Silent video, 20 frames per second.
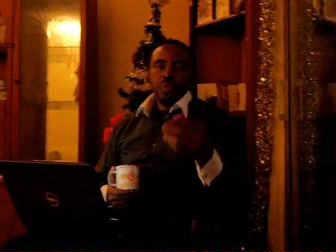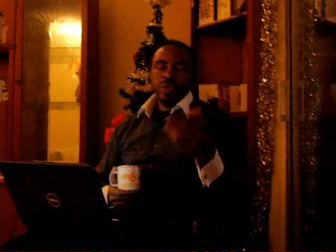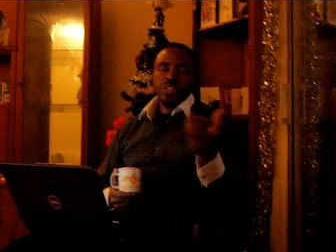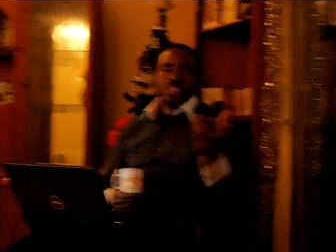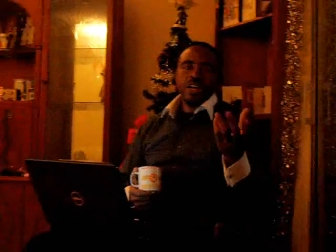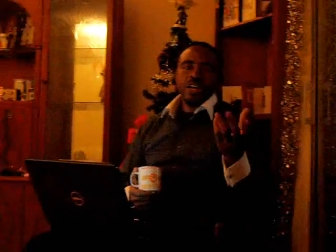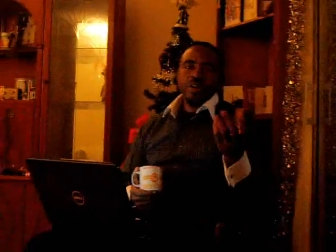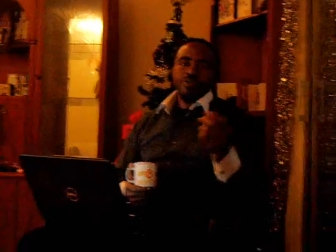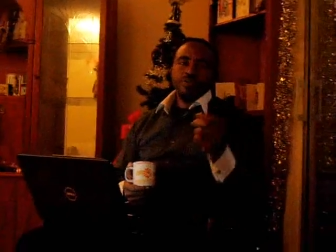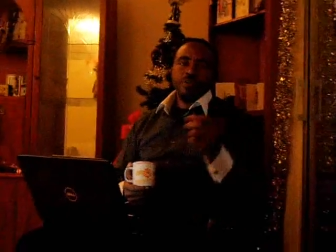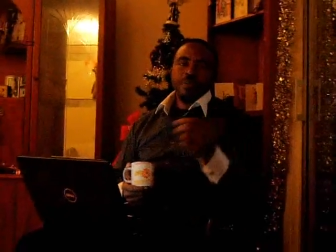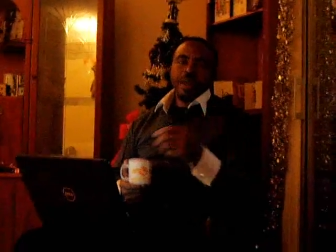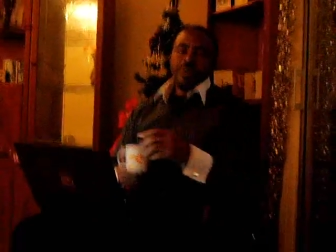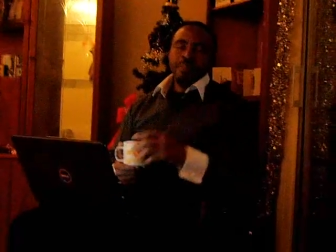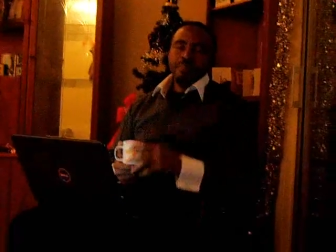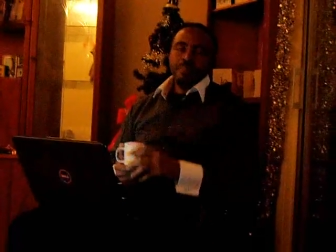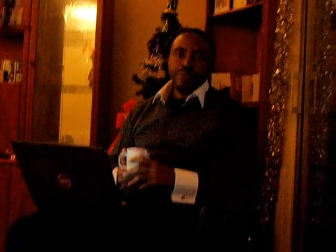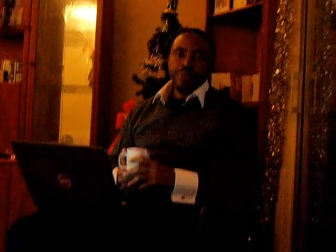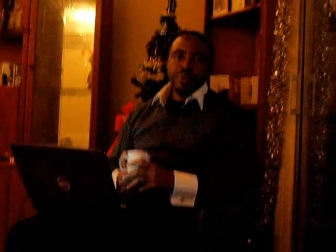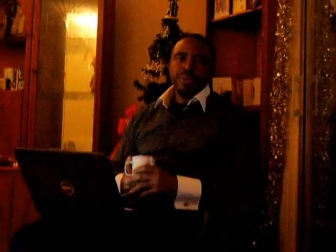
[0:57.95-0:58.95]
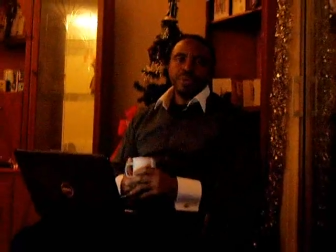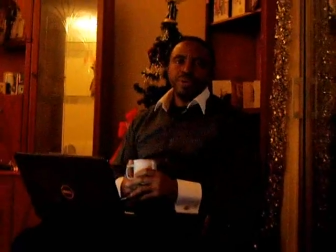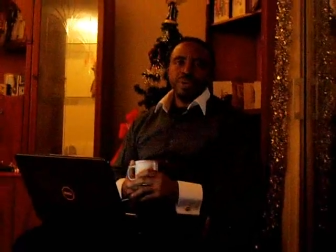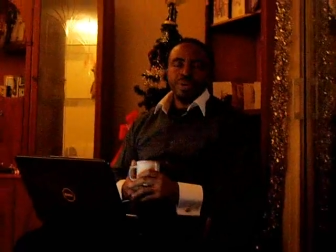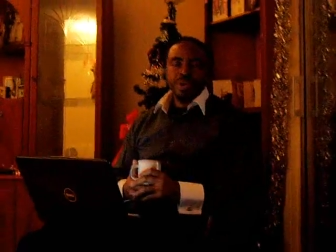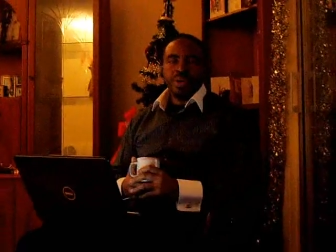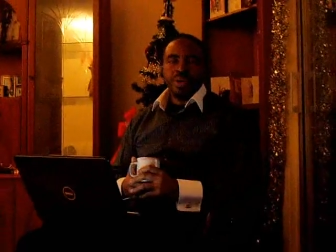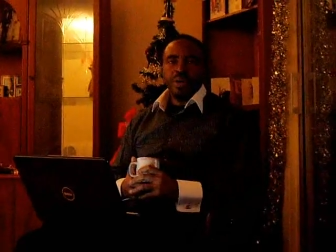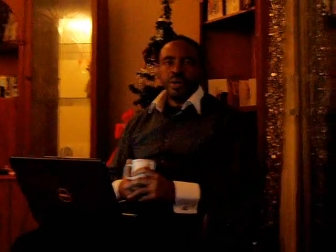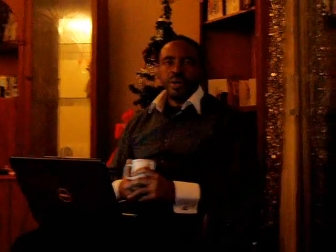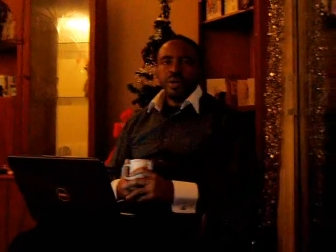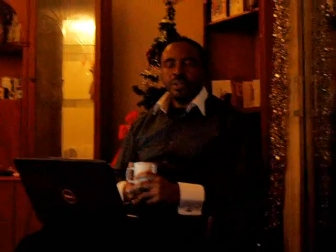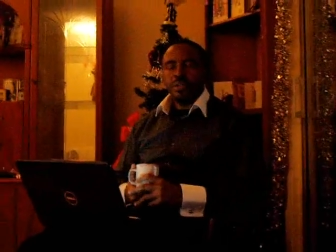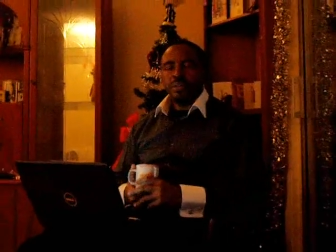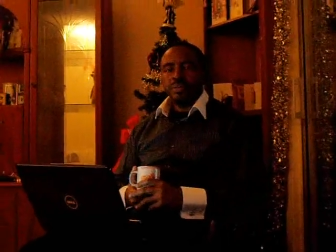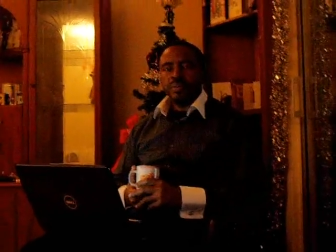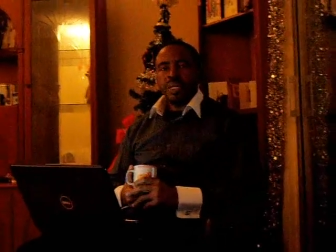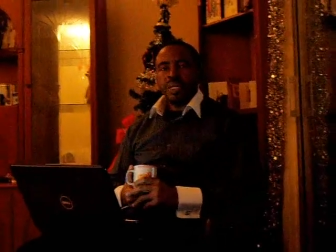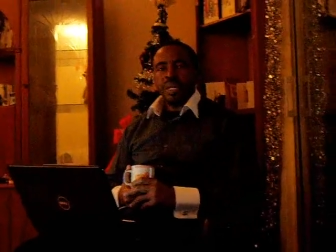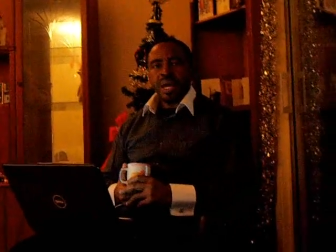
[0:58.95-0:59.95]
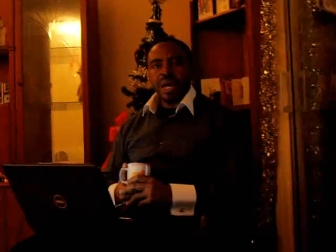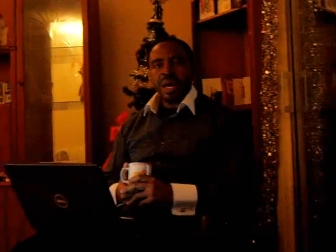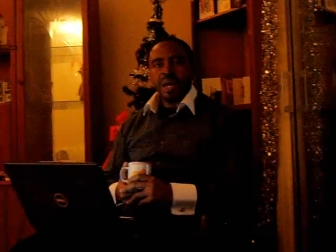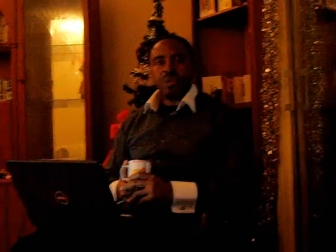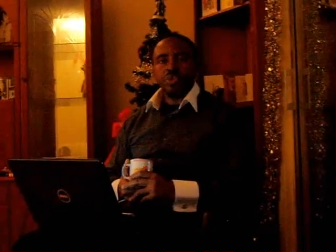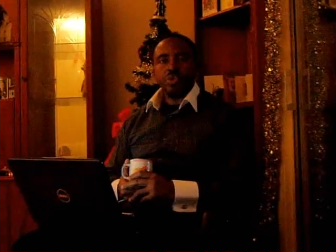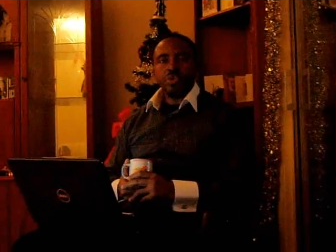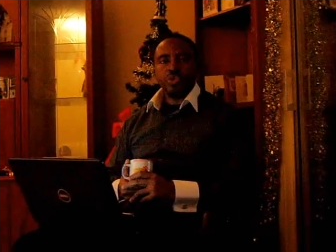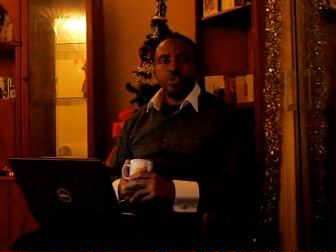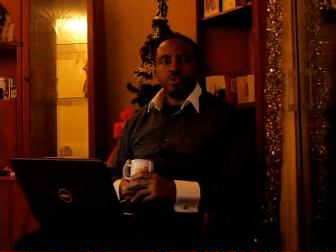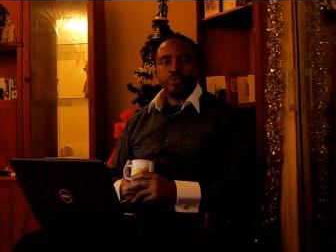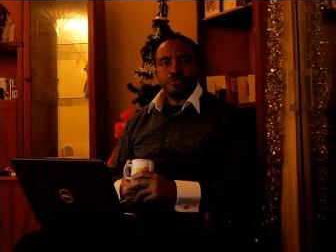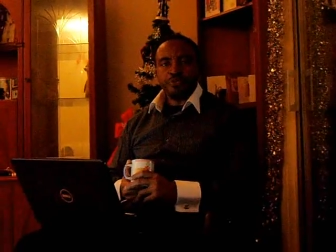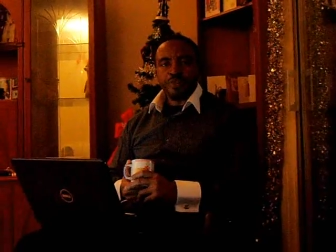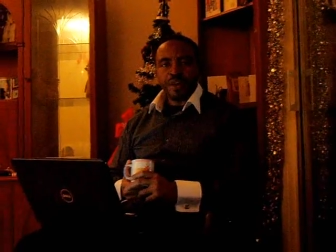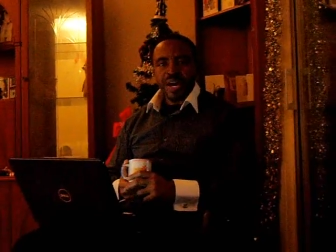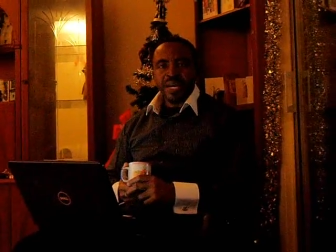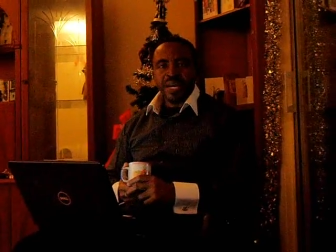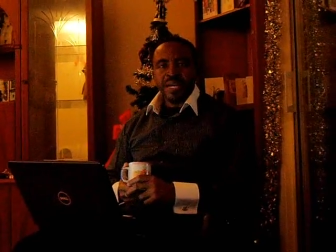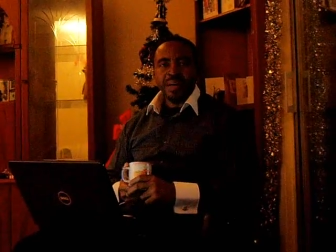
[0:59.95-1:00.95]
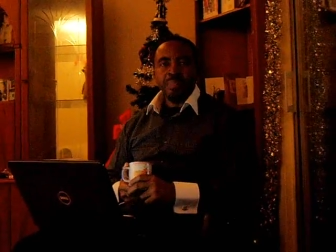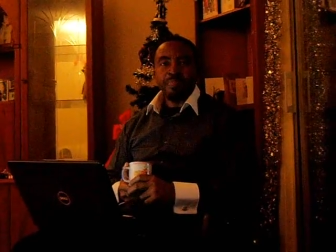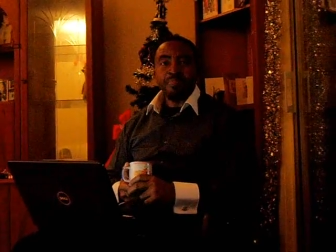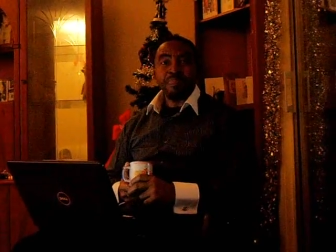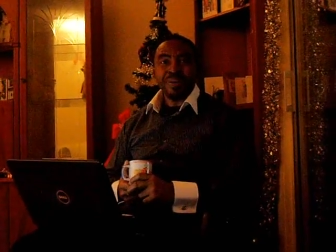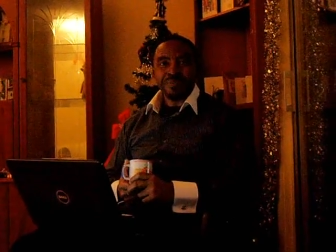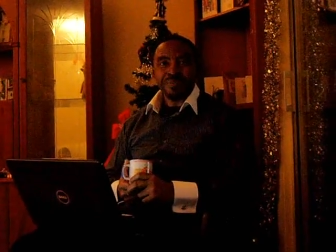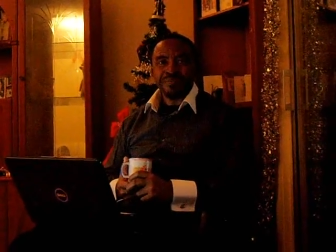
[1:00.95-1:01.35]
Watch out for my book on how to find a